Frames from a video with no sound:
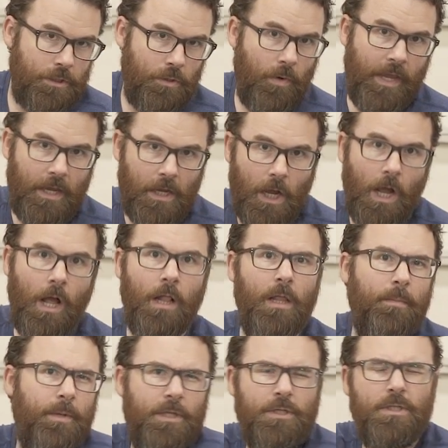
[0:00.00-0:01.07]
to a
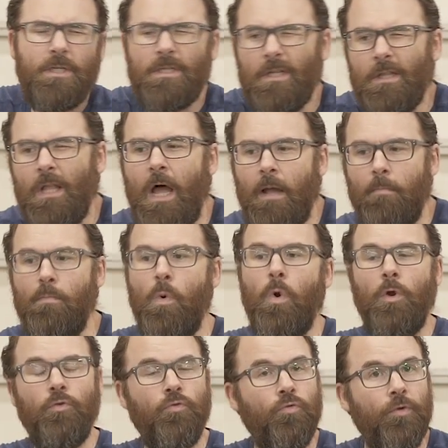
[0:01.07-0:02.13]
column and is just a lot
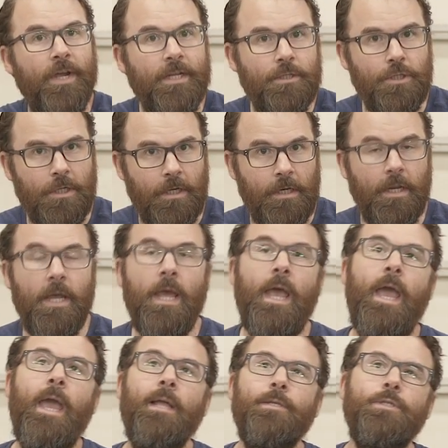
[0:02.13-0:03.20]
more rigid,
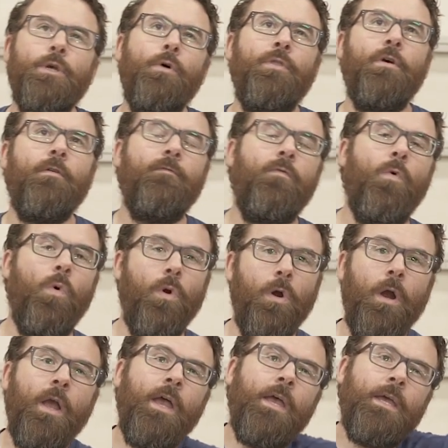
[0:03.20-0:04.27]
and so
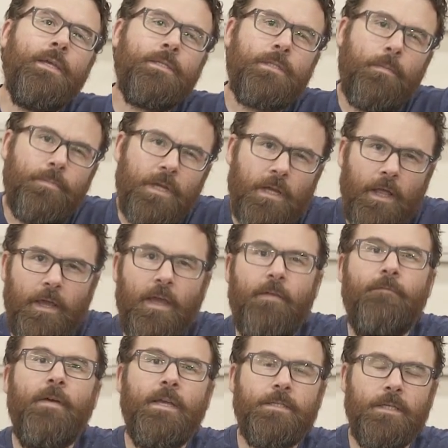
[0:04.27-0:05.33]
therefore something like a
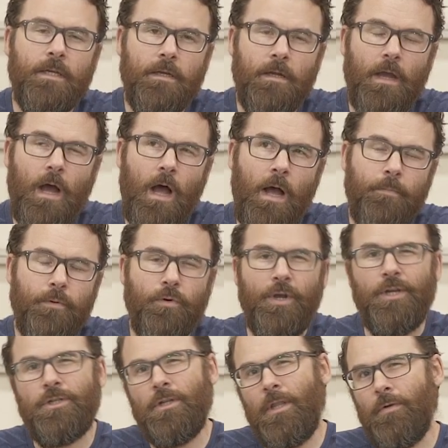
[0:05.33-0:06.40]
facing
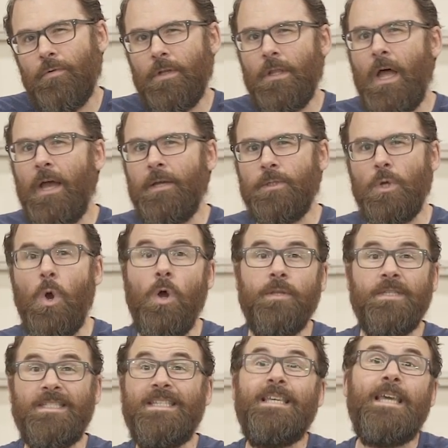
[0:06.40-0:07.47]
operation that relies
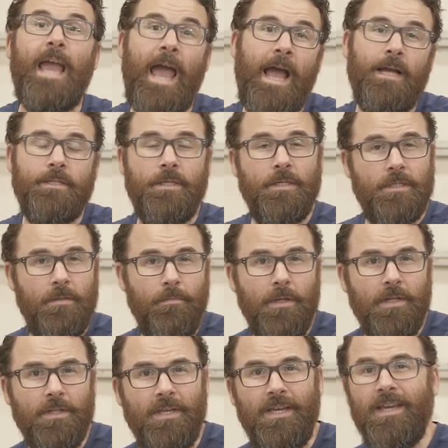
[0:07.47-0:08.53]
on Z-axis
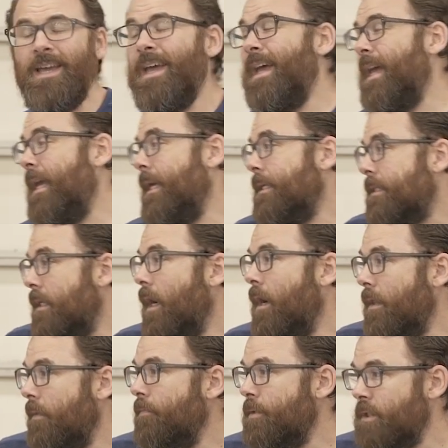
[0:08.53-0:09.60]
stability is
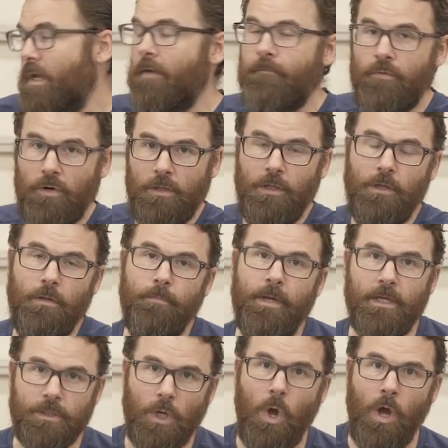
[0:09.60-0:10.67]
gonna suffer a little
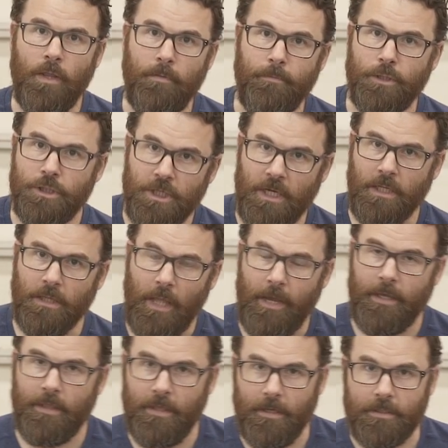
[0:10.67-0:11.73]
bit on a machine
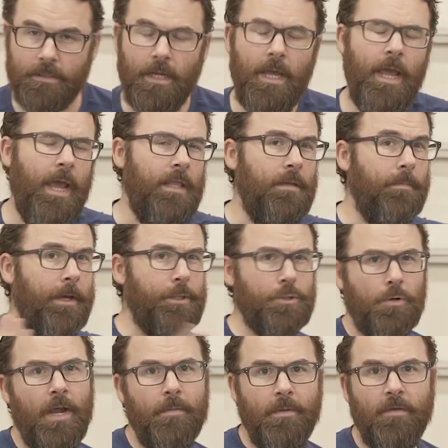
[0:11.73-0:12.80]
like this. And in my
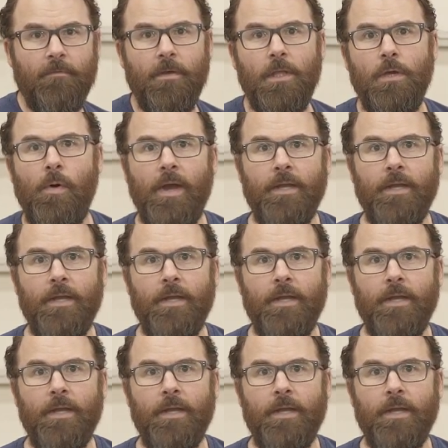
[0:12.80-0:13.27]
tramming video,